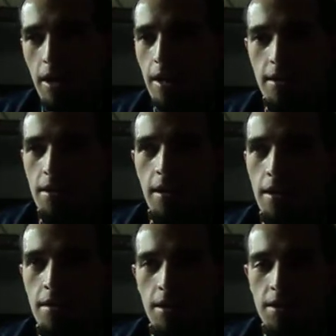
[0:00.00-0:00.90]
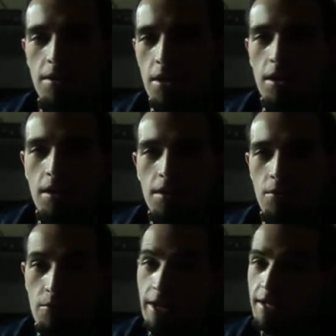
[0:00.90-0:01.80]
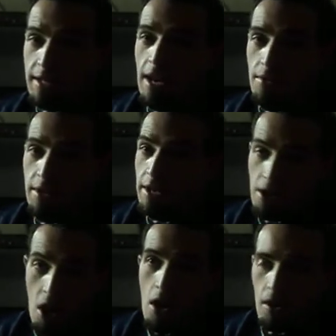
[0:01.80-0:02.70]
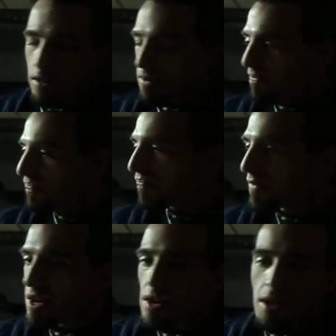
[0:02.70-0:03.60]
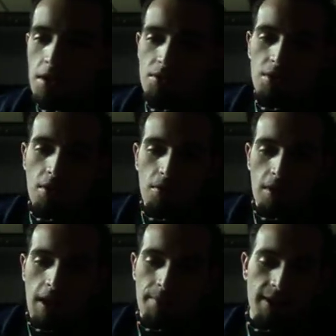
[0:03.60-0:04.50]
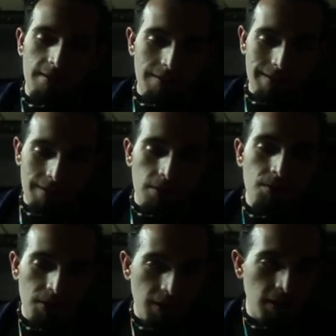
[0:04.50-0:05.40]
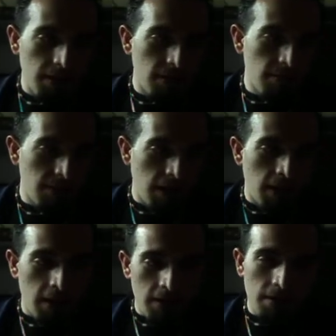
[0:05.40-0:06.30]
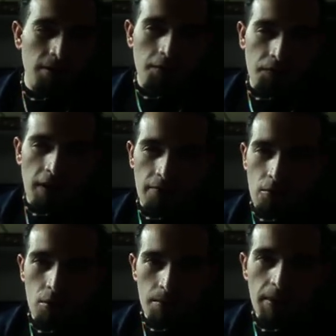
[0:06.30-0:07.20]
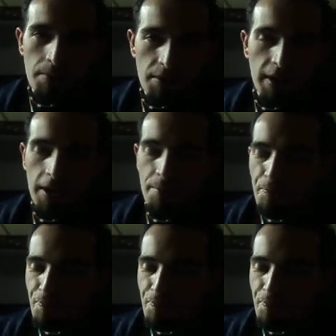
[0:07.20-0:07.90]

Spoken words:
it doesn't look the way it sounded at all. So I mean, there was a good 35, 40 people there,